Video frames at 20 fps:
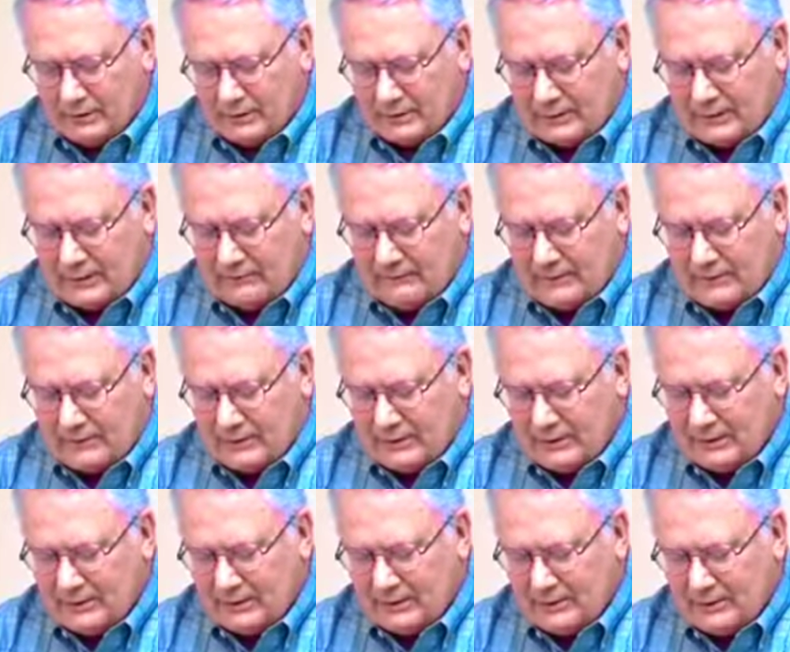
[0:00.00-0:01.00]

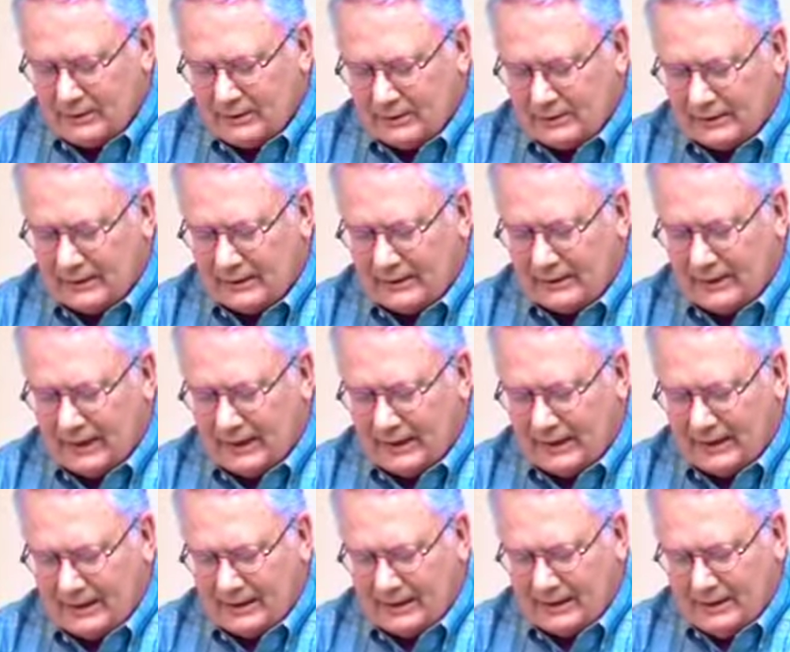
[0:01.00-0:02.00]
lasciviousness and
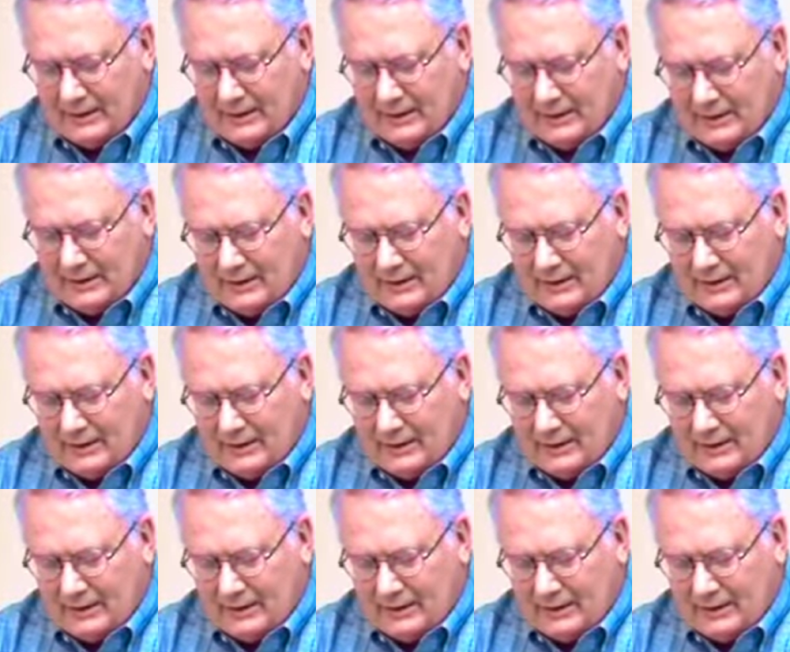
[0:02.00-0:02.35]
denying